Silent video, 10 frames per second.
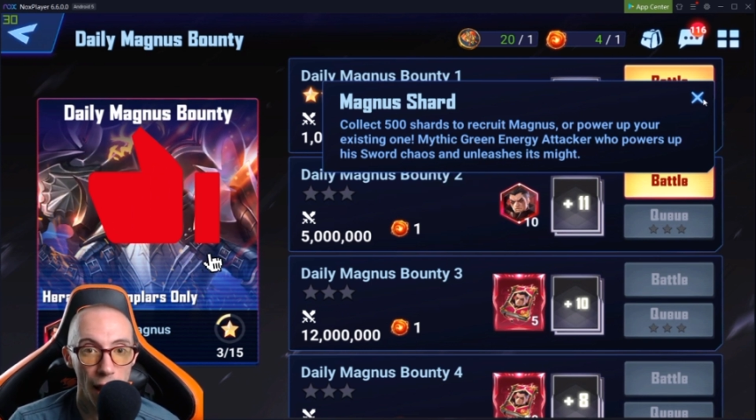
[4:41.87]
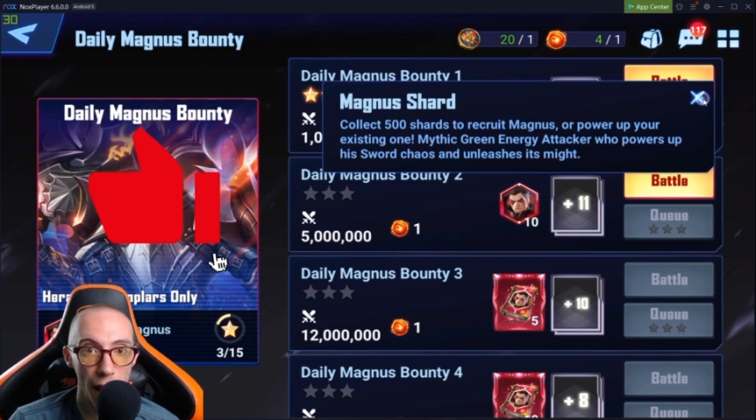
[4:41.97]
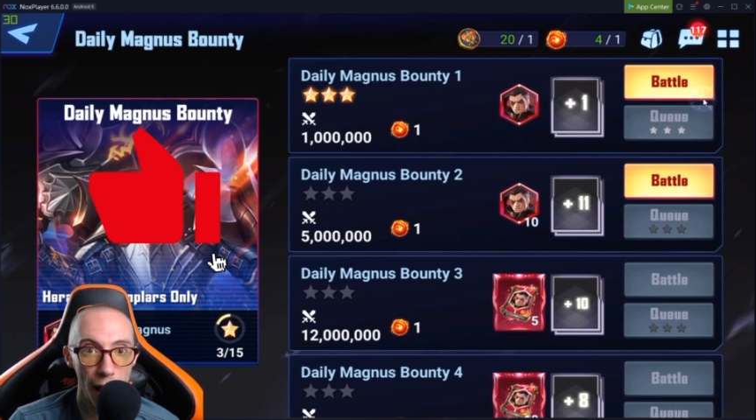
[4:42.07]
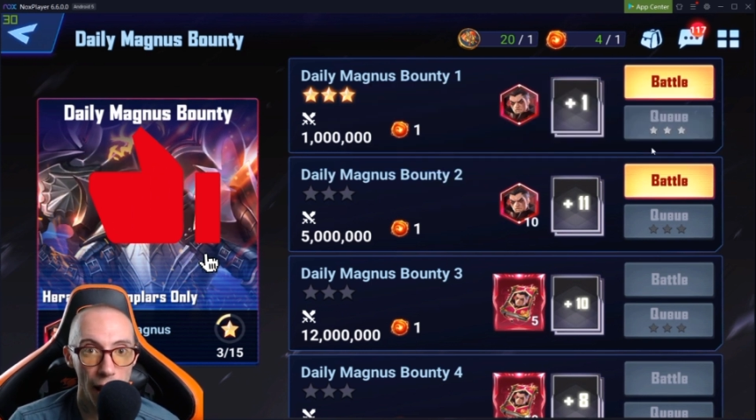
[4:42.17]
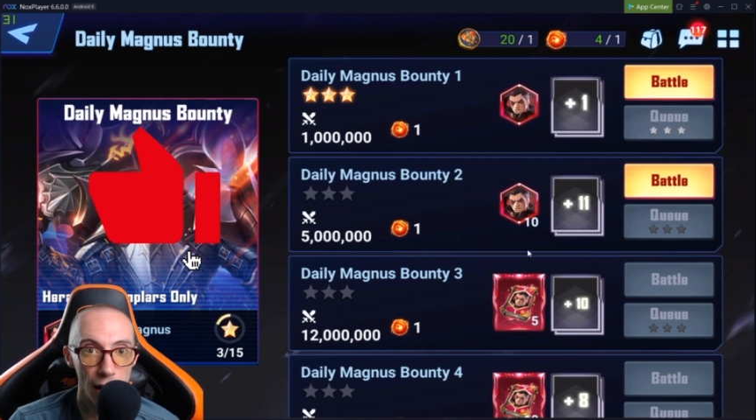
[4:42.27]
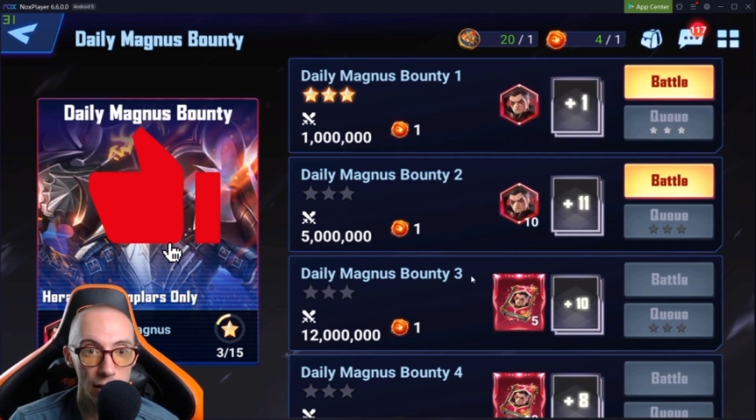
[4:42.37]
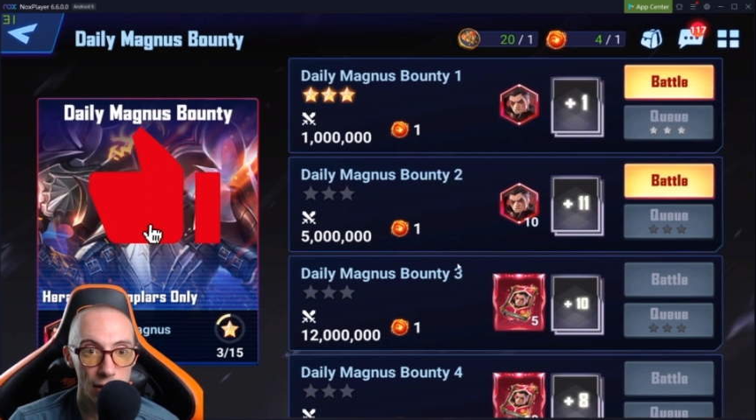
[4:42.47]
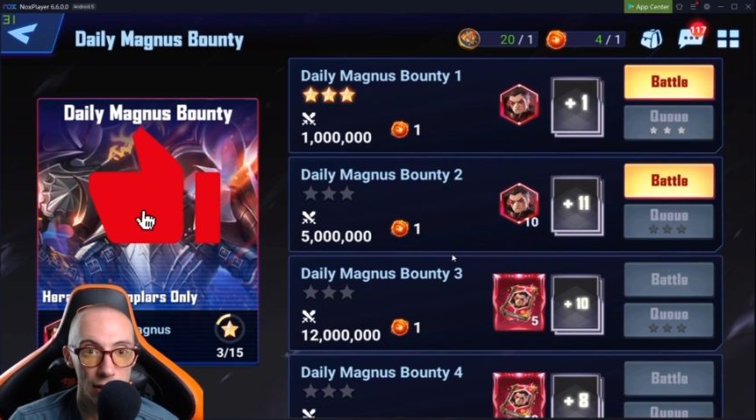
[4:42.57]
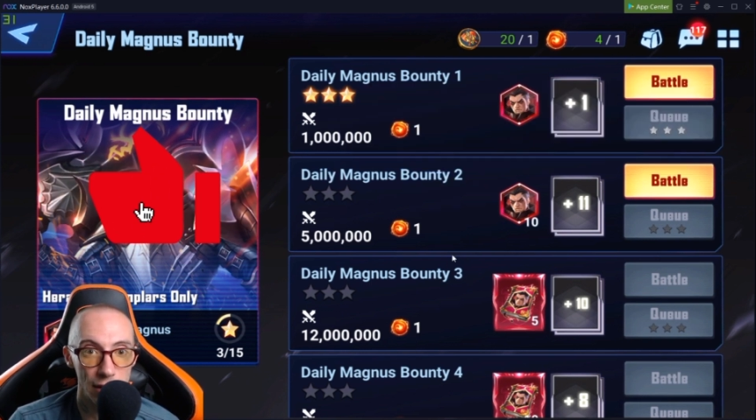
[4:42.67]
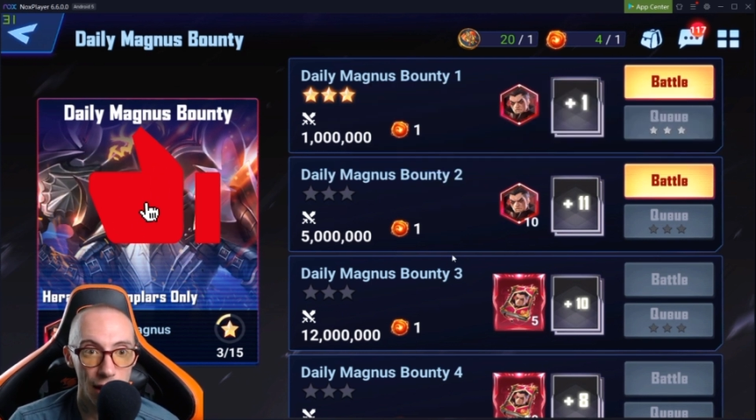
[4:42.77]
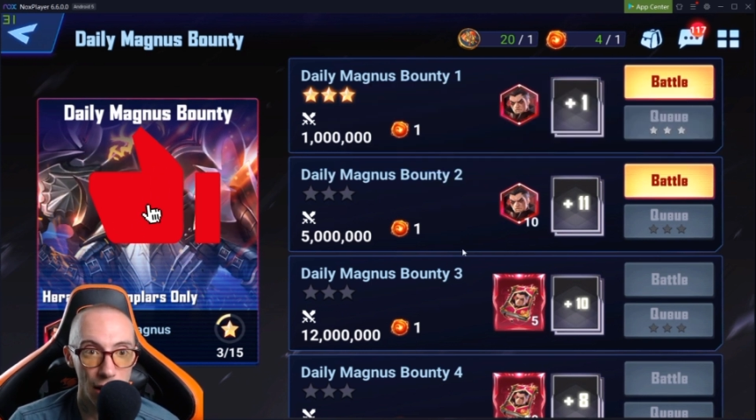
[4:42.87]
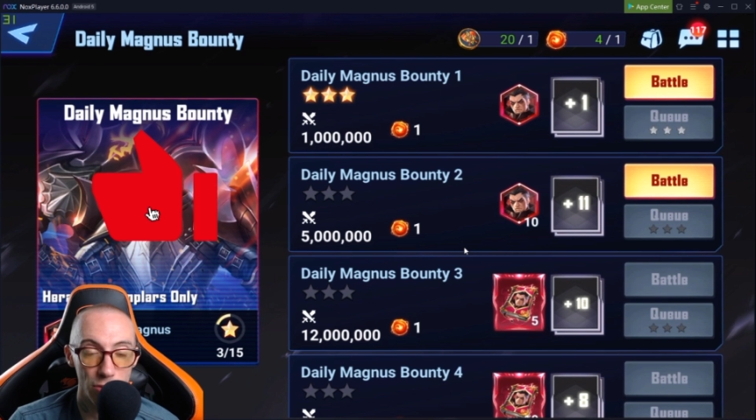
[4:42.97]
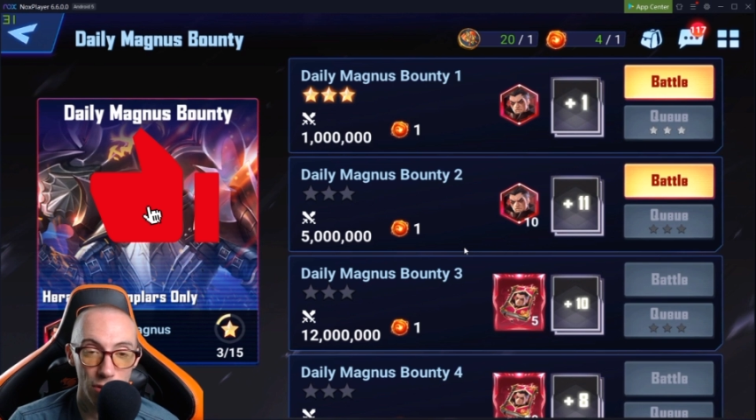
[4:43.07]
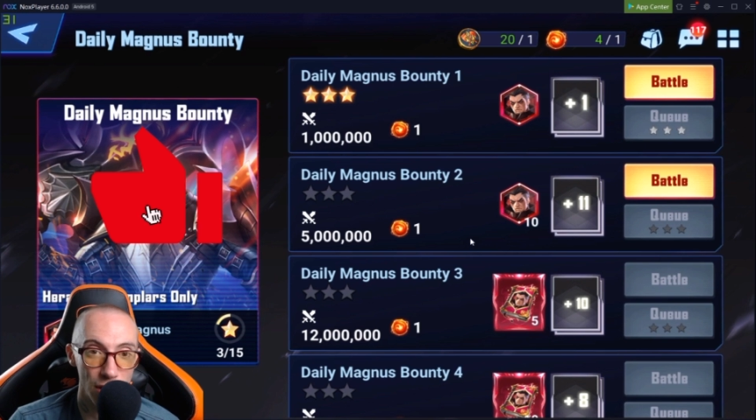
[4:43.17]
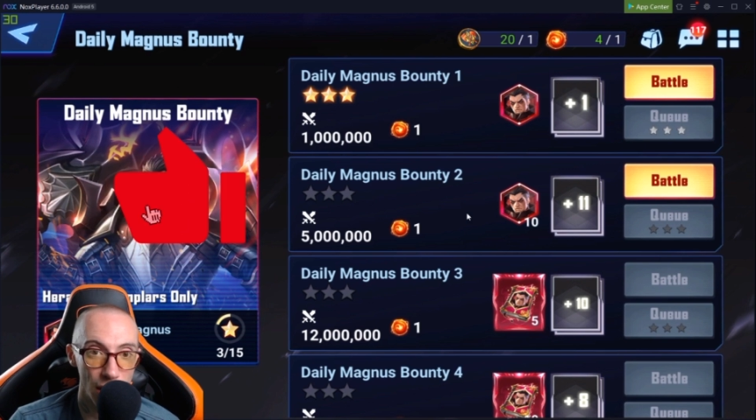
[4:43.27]
And that's
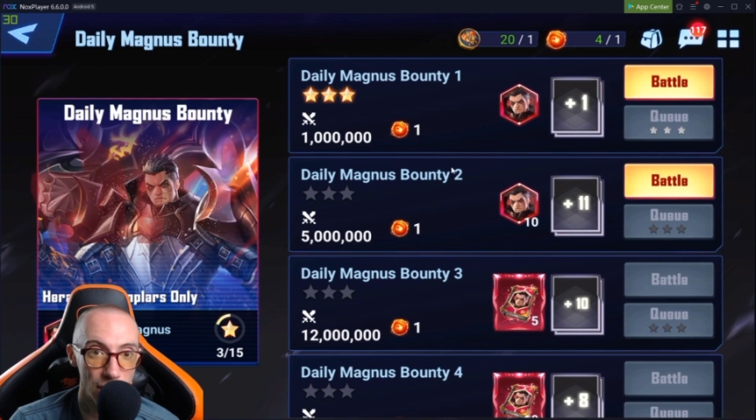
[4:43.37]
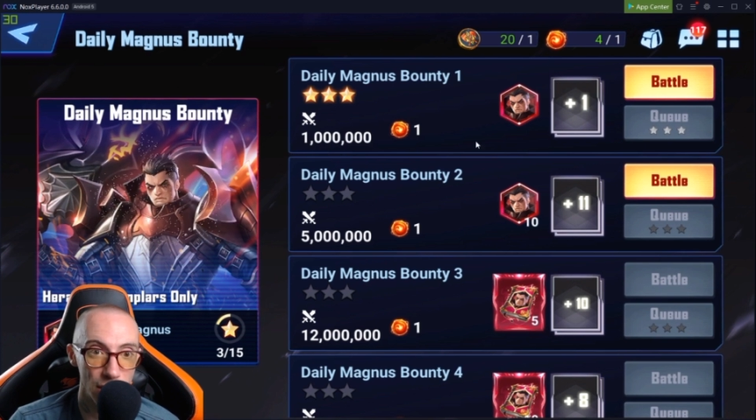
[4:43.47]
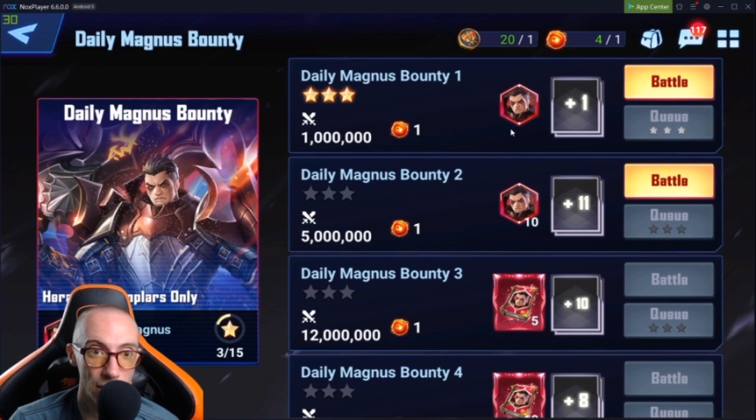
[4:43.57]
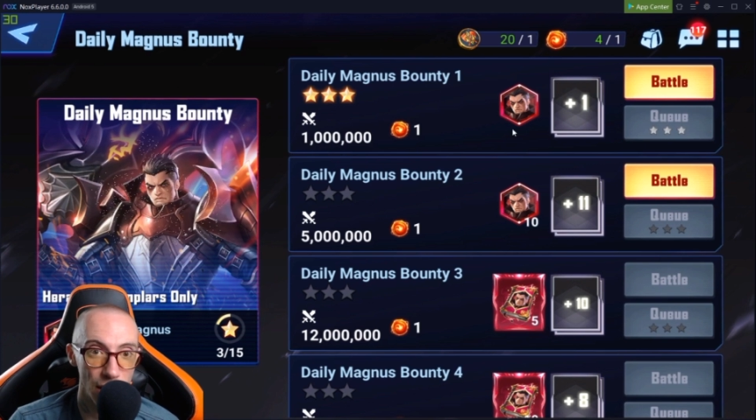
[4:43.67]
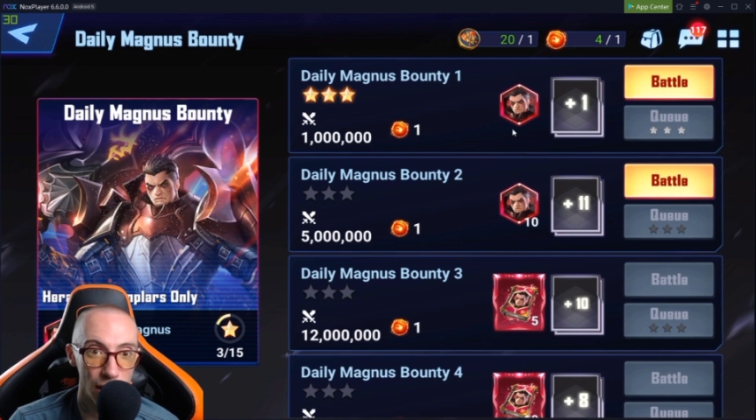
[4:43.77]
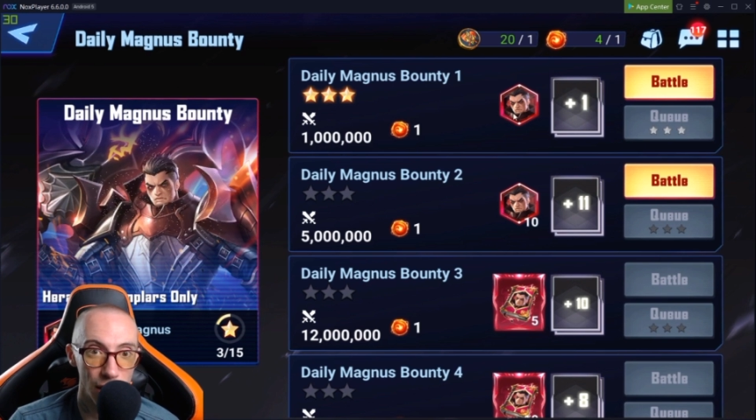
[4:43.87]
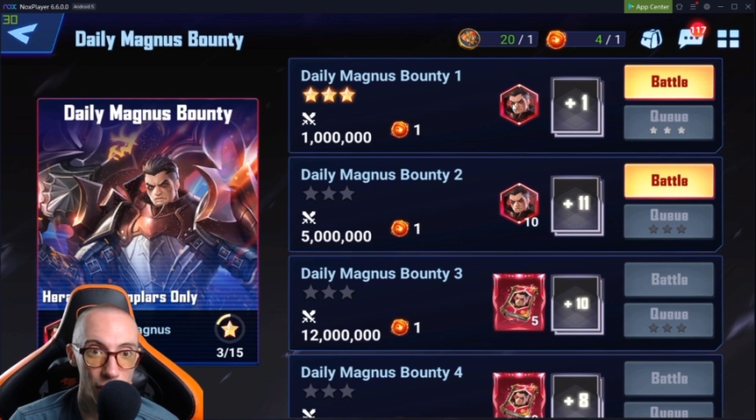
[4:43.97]
what sucks, is like,